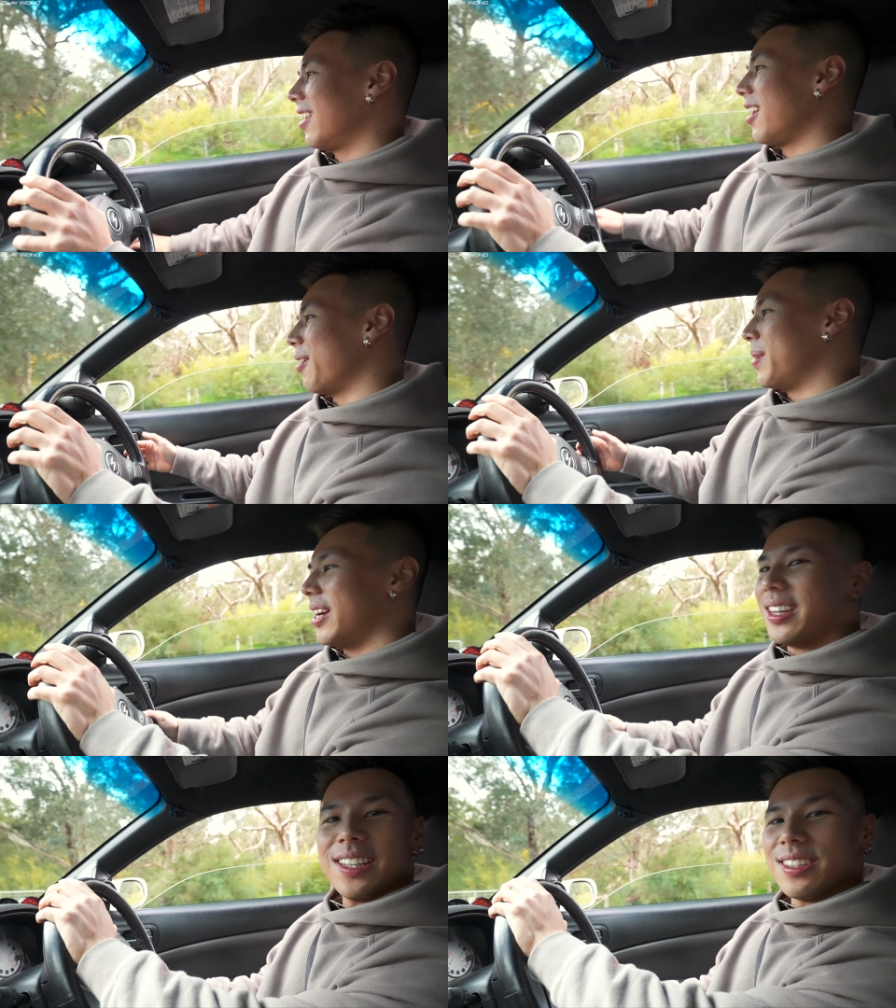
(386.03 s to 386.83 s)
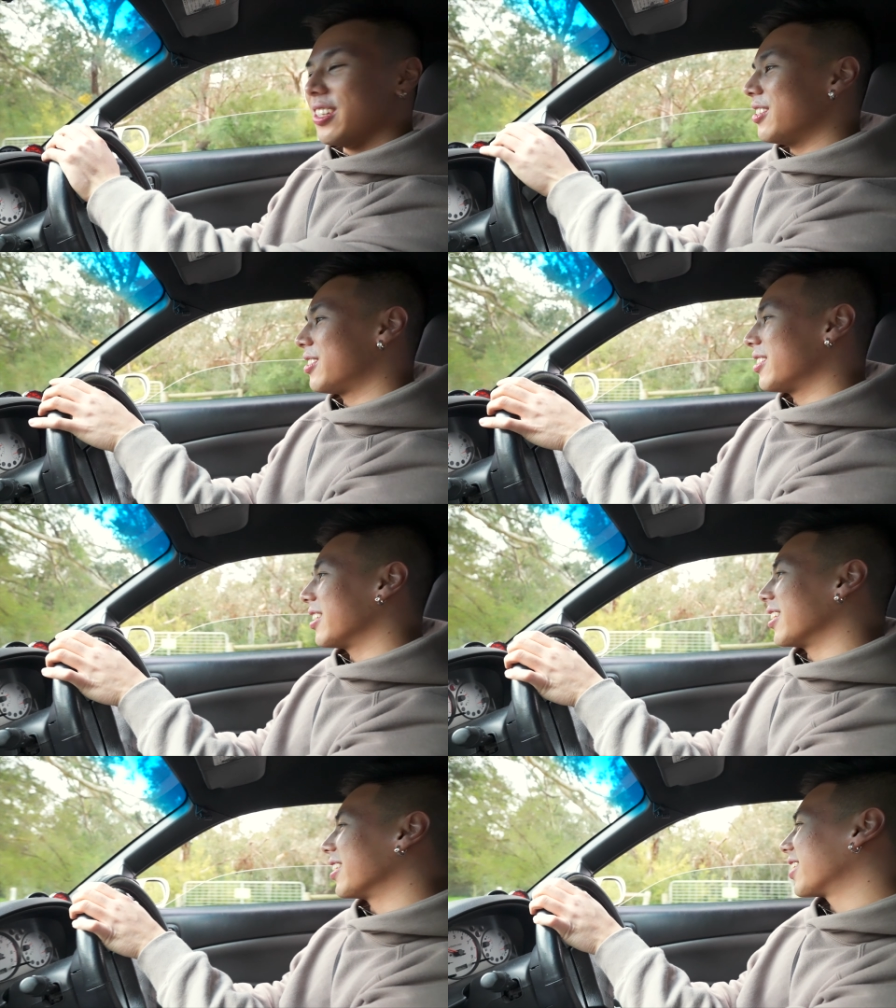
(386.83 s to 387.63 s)
Oh, man. This is...
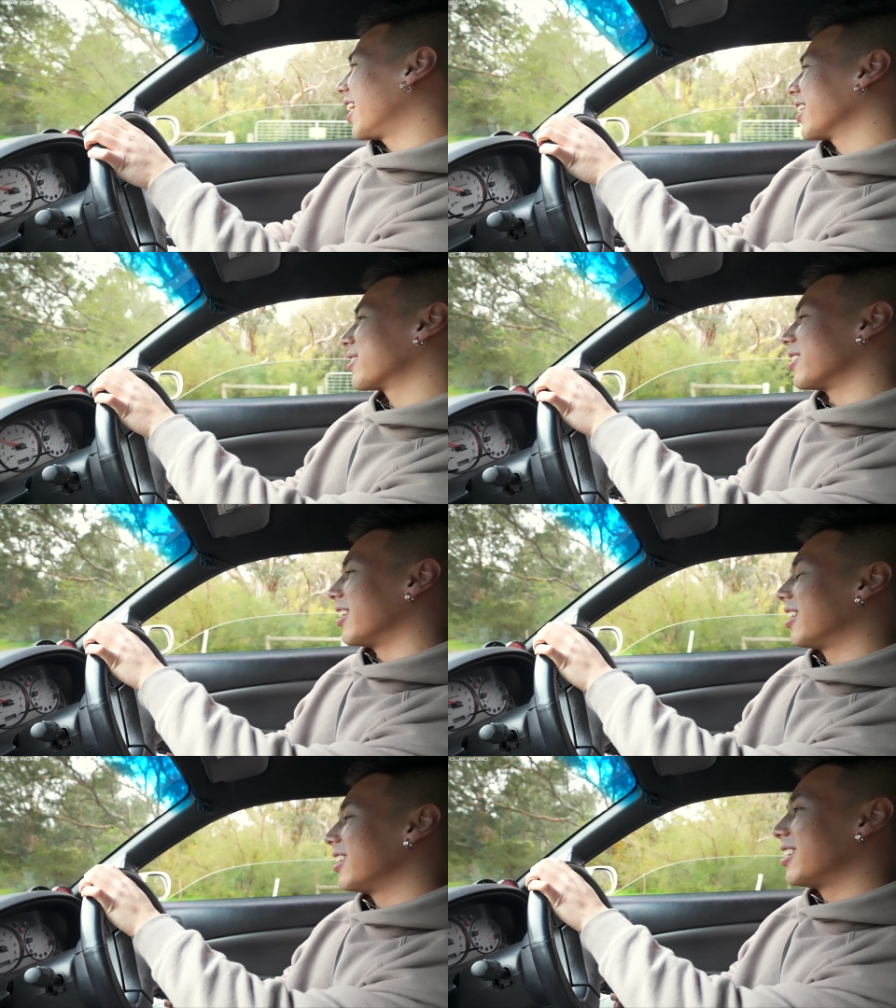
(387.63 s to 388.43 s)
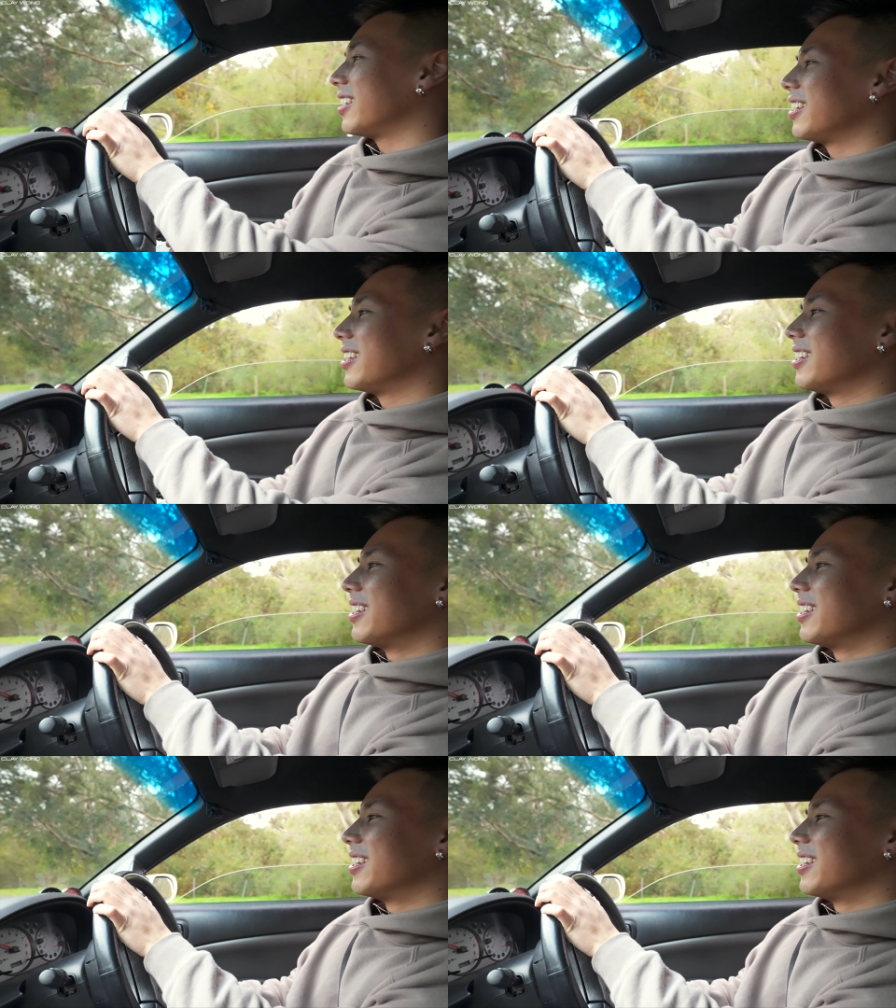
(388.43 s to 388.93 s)
Hot so quickly, man.